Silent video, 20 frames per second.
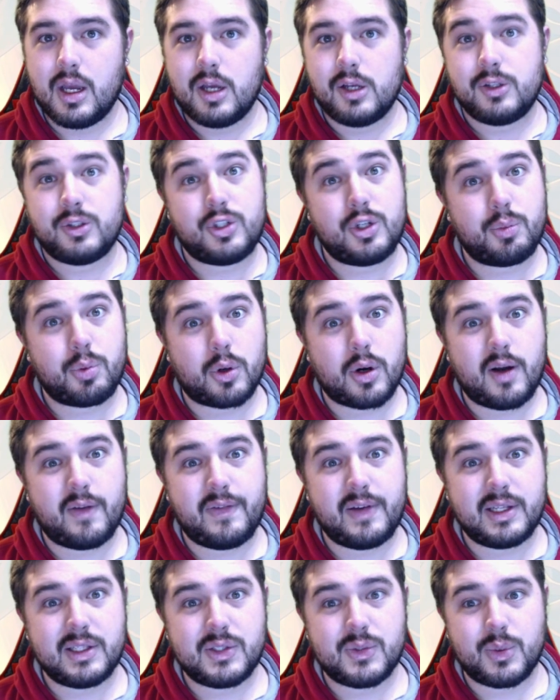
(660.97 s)
super
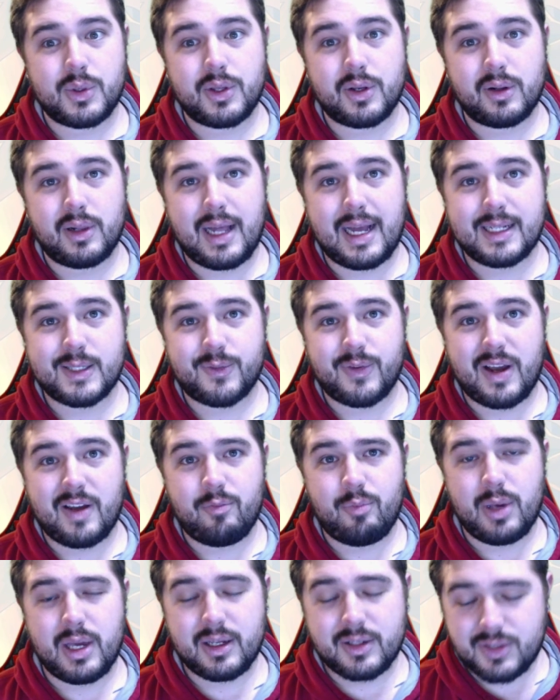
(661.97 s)
offense with your last 5
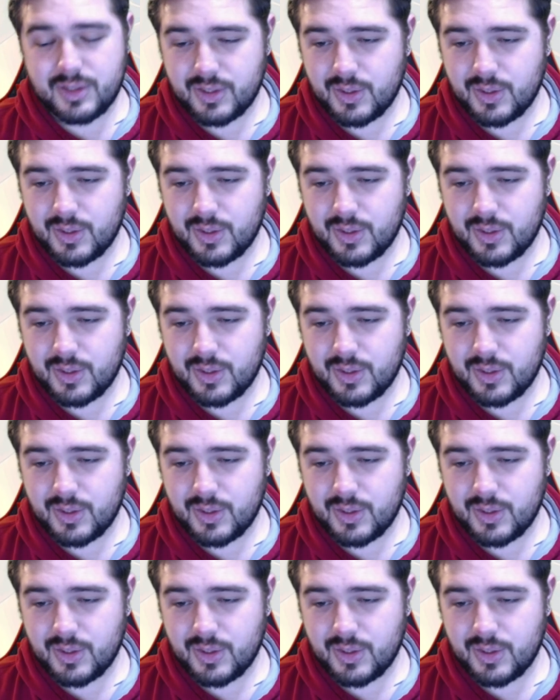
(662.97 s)
picks.